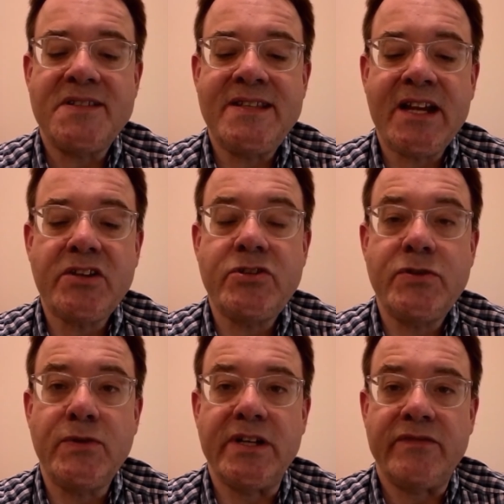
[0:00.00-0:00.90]

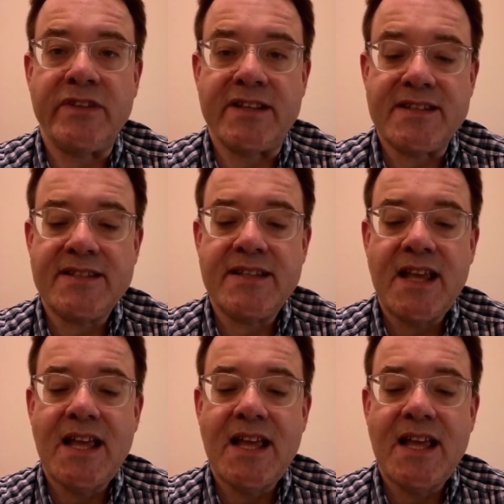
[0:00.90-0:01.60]
stick-to-itiveness